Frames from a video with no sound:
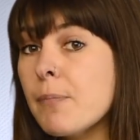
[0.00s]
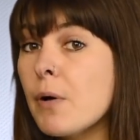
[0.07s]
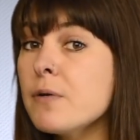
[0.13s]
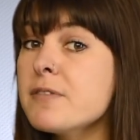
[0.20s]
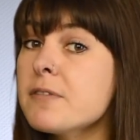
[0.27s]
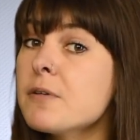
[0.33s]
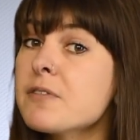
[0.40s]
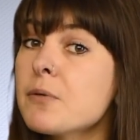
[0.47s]

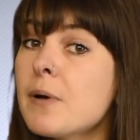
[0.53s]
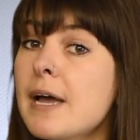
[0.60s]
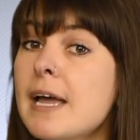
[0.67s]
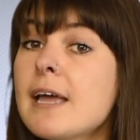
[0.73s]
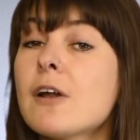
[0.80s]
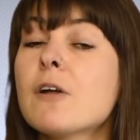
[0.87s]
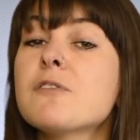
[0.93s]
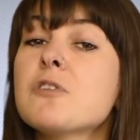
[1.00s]
post those
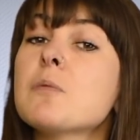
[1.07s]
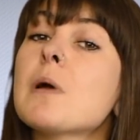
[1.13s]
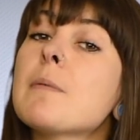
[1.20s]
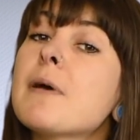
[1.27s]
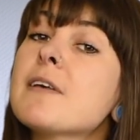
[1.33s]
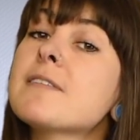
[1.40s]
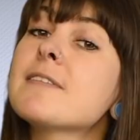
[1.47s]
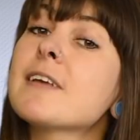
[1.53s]
away and I'll do my
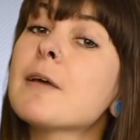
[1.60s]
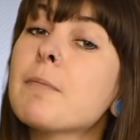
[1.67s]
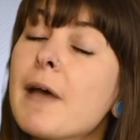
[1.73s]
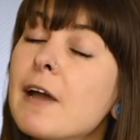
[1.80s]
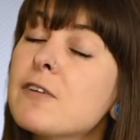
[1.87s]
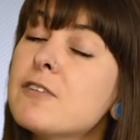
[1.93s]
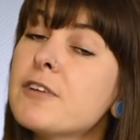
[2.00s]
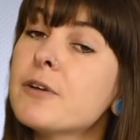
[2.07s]
best to get
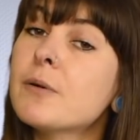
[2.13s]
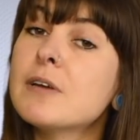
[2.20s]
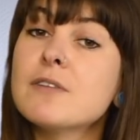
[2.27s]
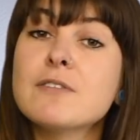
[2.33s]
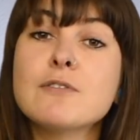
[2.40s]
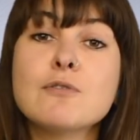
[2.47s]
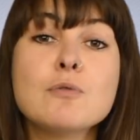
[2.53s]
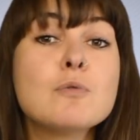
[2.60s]
back to you
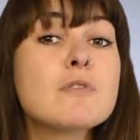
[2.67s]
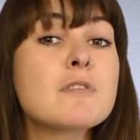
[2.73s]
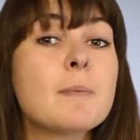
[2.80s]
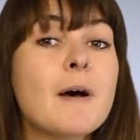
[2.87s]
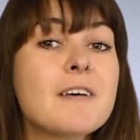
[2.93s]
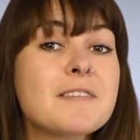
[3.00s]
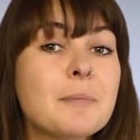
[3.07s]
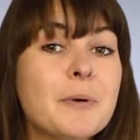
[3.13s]
as soon as
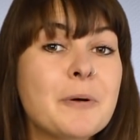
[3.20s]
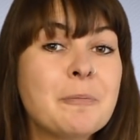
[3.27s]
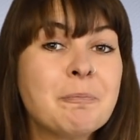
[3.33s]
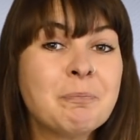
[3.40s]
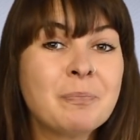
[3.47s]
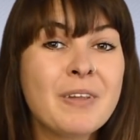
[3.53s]
possible.